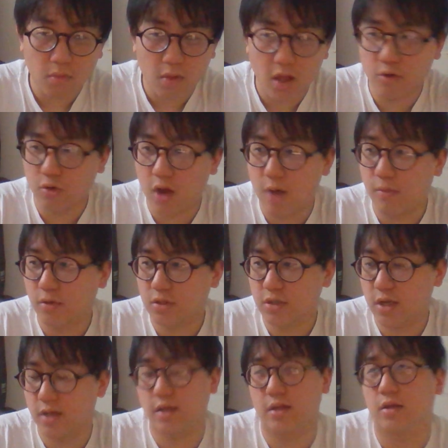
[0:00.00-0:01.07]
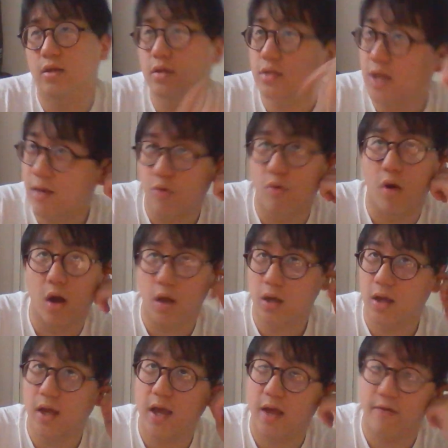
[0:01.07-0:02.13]
I don't know how much time you work,
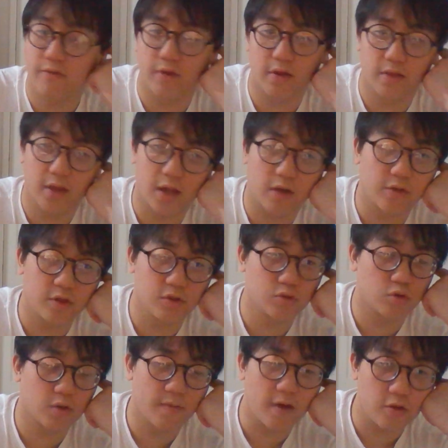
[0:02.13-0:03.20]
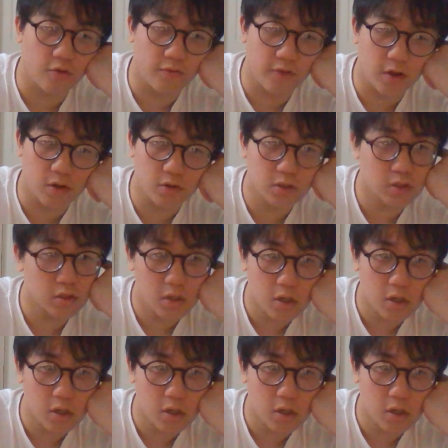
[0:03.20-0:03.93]
if anything, I don't think you talk about it in your videos.